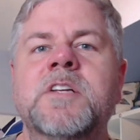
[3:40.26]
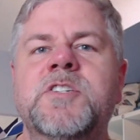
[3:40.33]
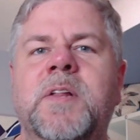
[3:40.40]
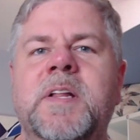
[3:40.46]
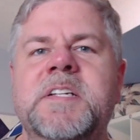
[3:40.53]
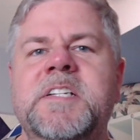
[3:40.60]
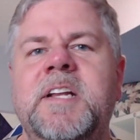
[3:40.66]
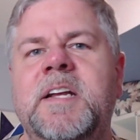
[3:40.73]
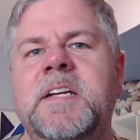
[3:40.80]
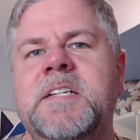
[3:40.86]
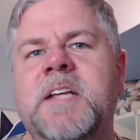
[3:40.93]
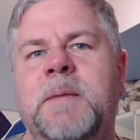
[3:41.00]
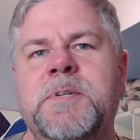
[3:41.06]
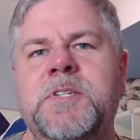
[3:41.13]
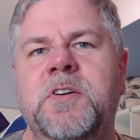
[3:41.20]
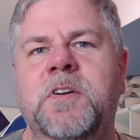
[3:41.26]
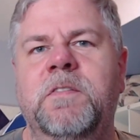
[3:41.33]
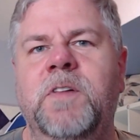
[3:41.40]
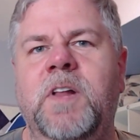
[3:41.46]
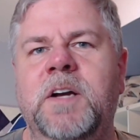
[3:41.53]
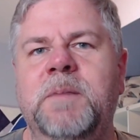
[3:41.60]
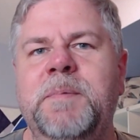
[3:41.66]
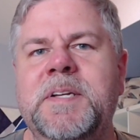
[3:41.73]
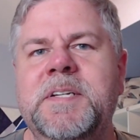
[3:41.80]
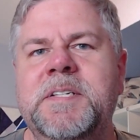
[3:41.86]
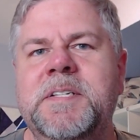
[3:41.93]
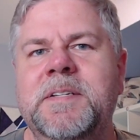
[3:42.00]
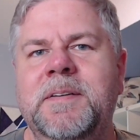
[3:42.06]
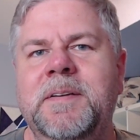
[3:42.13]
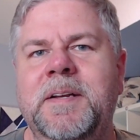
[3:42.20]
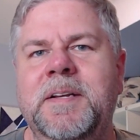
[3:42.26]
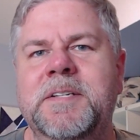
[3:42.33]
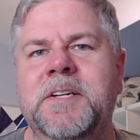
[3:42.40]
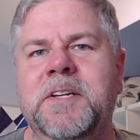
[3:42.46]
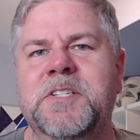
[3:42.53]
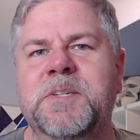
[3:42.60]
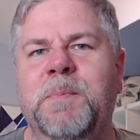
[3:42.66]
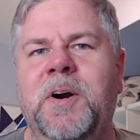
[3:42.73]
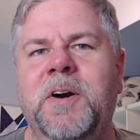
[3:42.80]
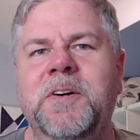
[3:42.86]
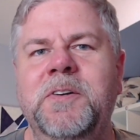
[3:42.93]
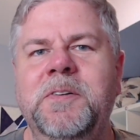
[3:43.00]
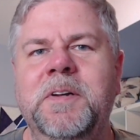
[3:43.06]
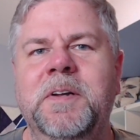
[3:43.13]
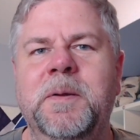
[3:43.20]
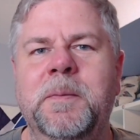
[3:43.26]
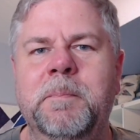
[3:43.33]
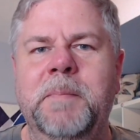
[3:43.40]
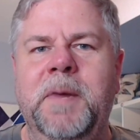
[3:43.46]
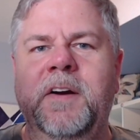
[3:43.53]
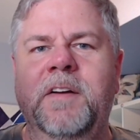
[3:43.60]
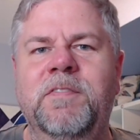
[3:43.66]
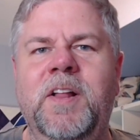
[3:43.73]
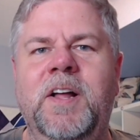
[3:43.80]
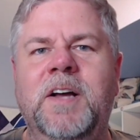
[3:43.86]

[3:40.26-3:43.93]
So that's today's episode of Vlogmas. Until tomorrow, Merry